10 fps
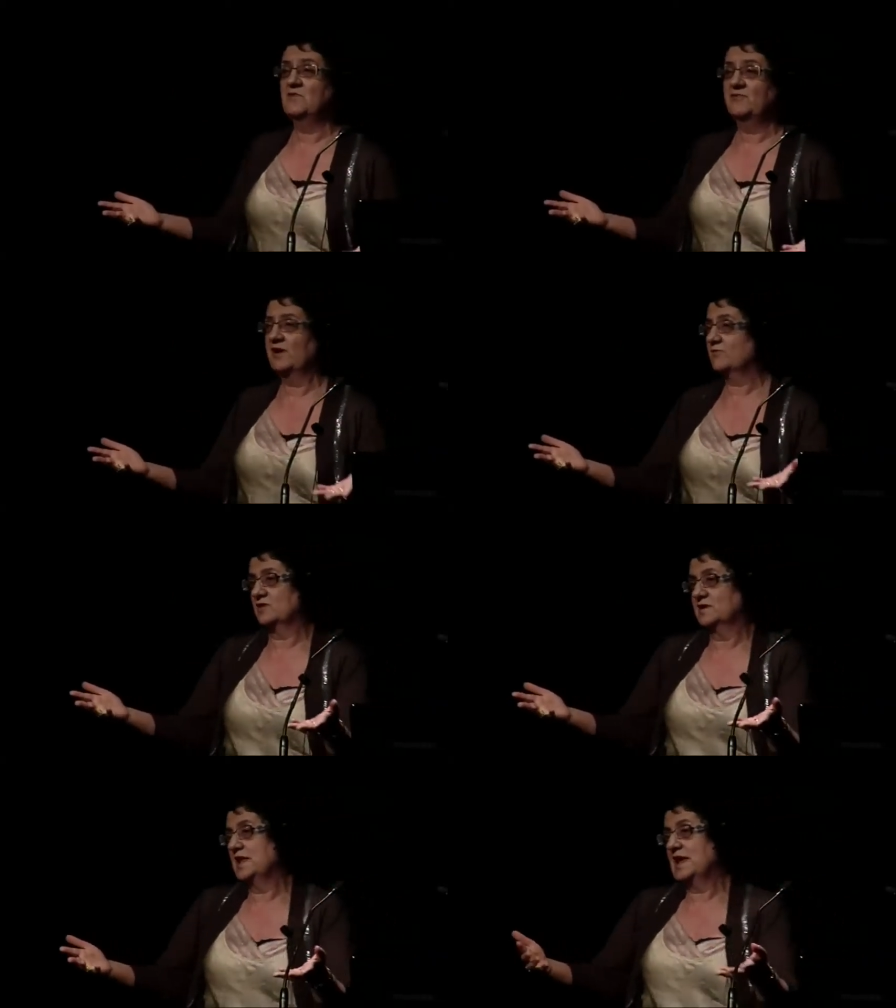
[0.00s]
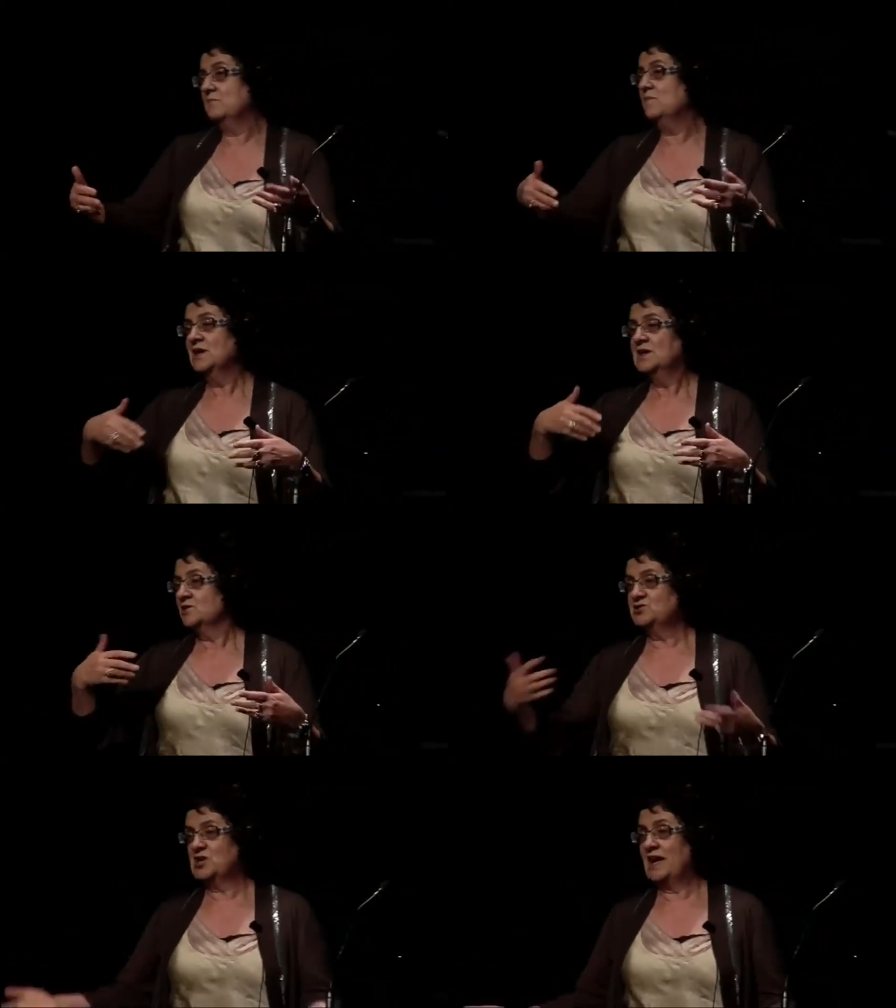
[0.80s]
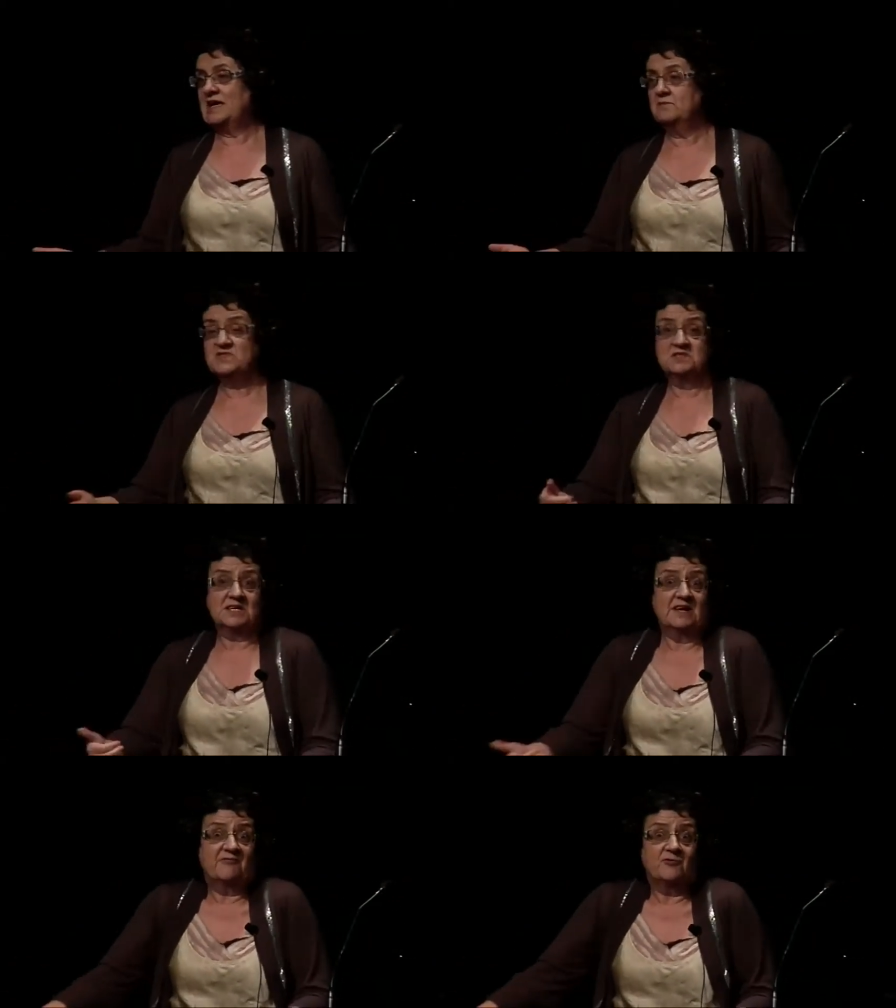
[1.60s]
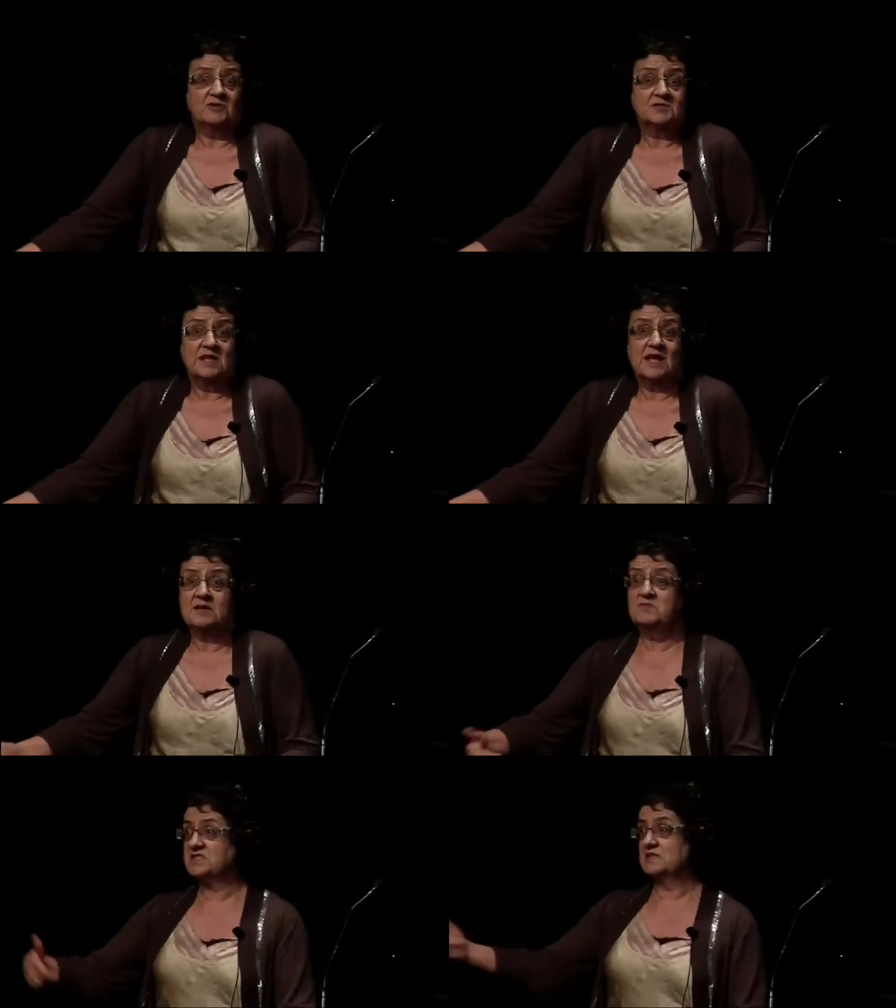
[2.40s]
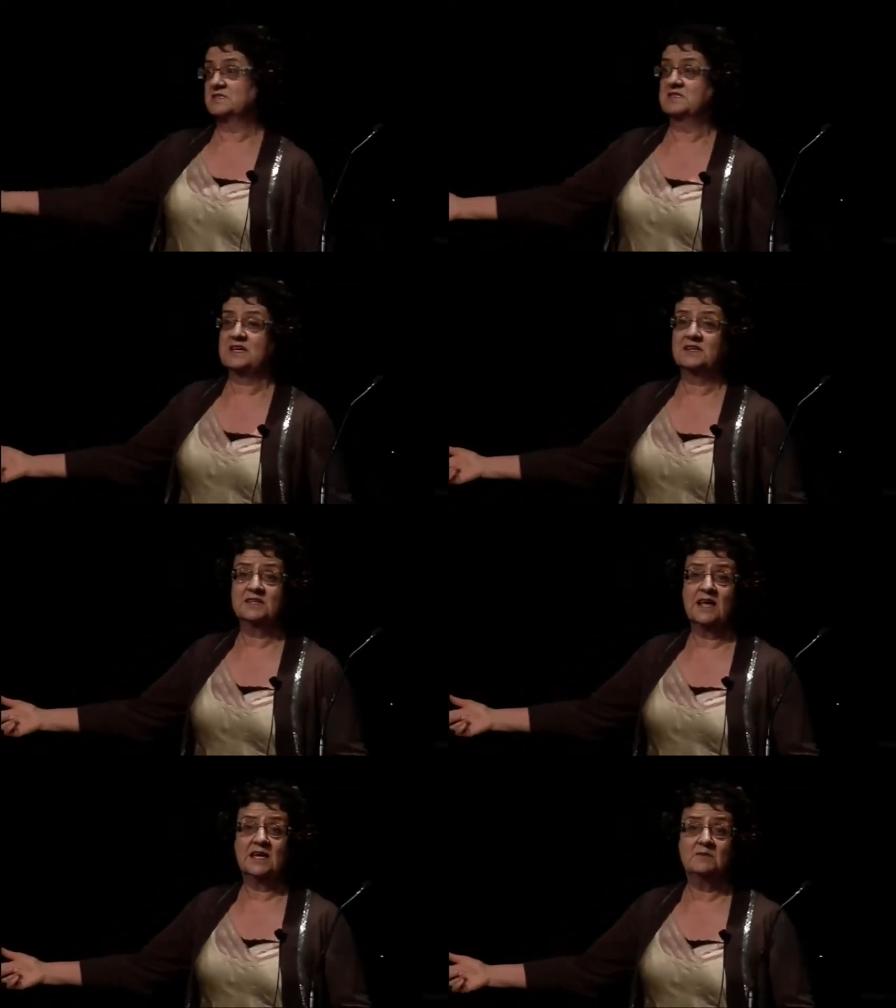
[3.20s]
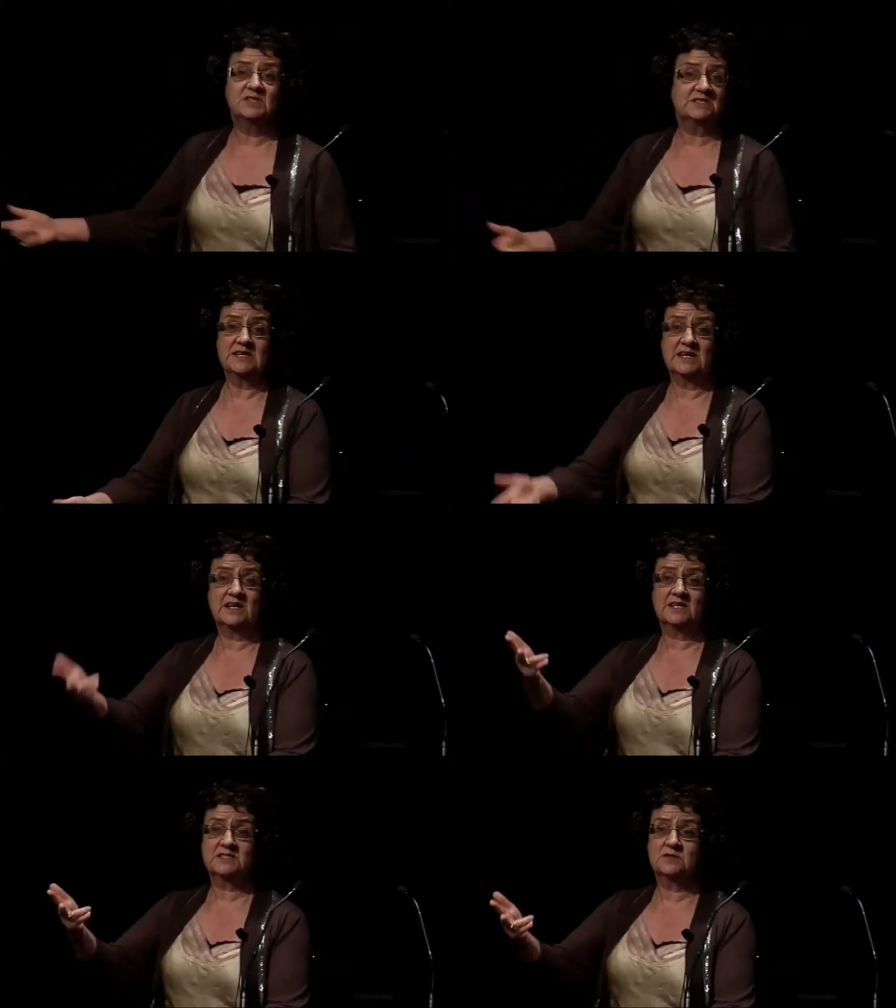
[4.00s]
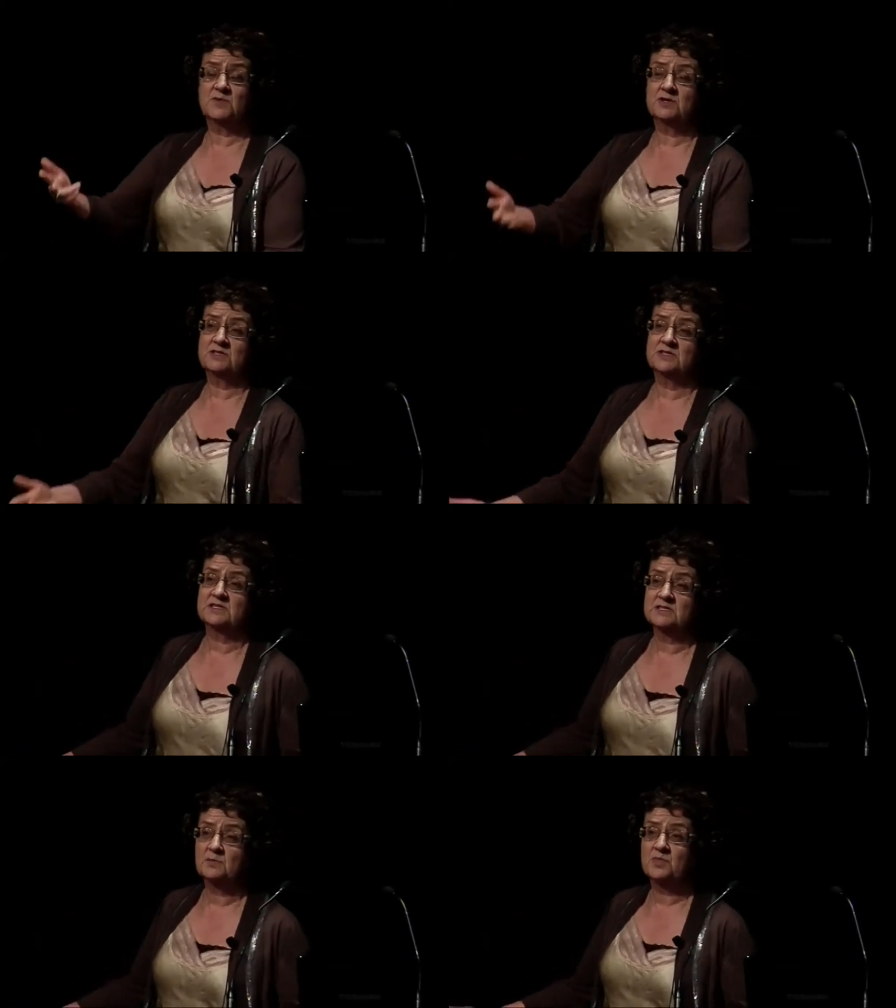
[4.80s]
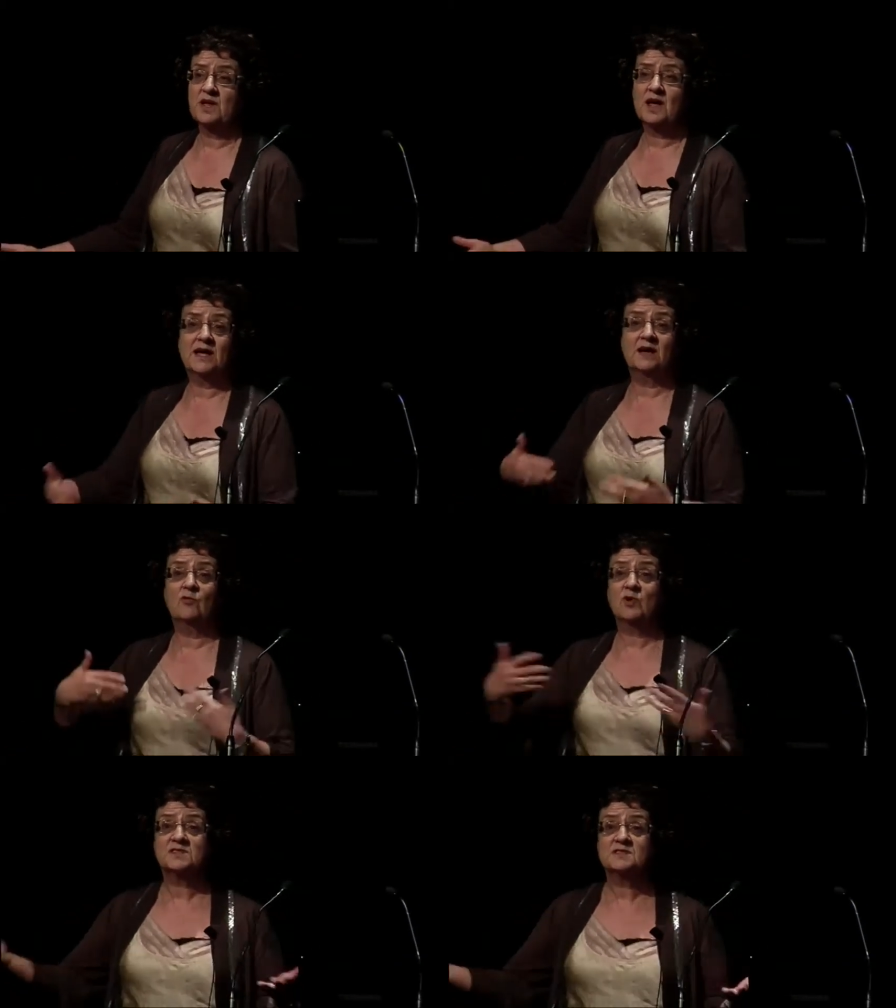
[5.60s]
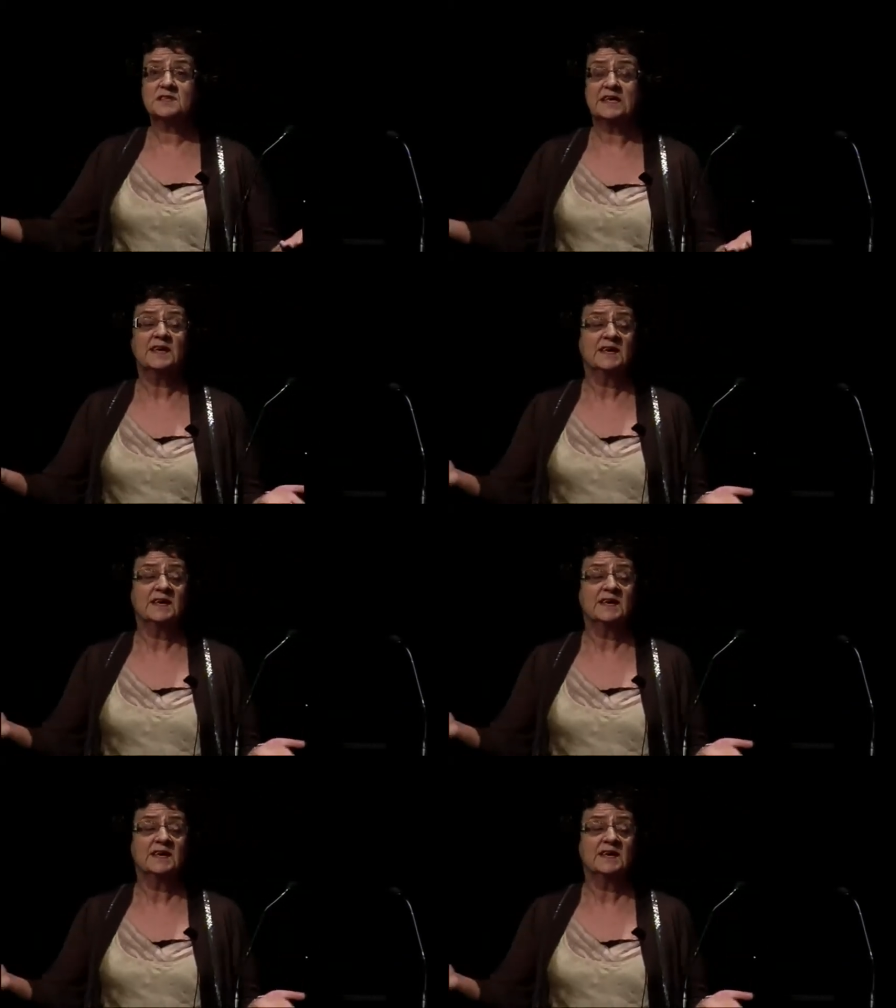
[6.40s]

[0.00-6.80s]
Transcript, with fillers: If I've got a name James, is it a first name? Is it a second name? Is he a customer? Is he a supplier? What is he?